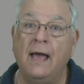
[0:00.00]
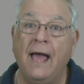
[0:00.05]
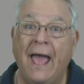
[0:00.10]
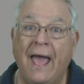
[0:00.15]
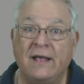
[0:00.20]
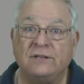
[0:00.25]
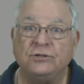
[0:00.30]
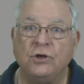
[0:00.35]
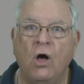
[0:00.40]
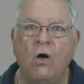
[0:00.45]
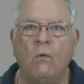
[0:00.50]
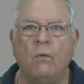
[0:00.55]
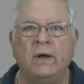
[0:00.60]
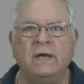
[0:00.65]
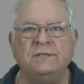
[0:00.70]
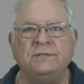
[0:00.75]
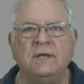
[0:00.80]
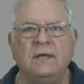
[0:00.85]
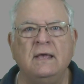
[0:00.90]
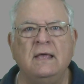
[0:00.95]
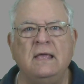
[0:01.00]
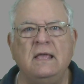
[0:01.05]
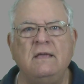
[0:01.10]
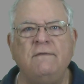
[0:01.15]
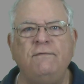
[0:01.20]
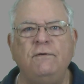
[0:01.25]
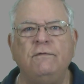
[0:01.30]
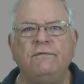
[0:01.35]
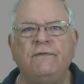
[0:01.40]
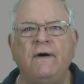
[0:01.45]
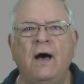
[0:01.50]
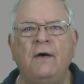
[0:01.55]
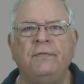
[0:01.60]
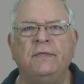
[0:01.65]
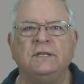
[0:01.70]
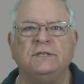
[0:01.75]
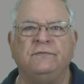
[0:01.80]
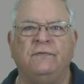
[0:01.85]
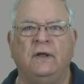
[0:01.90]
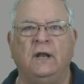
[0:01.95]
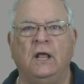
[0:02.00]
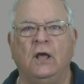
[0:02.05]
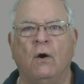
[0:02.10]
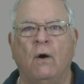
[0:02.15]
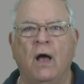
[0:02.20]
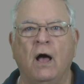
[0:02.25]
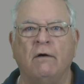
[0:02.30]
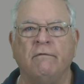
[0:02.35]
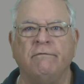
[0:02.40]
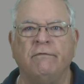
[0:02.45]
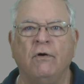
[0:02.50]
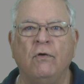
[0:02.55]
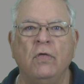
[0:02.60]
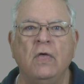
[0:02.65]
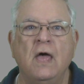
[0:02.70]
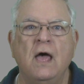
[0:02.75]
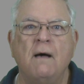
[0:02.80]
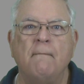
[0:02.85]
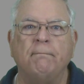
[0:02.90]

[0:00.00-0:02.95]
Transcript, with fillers: As always, if you found this video helpful,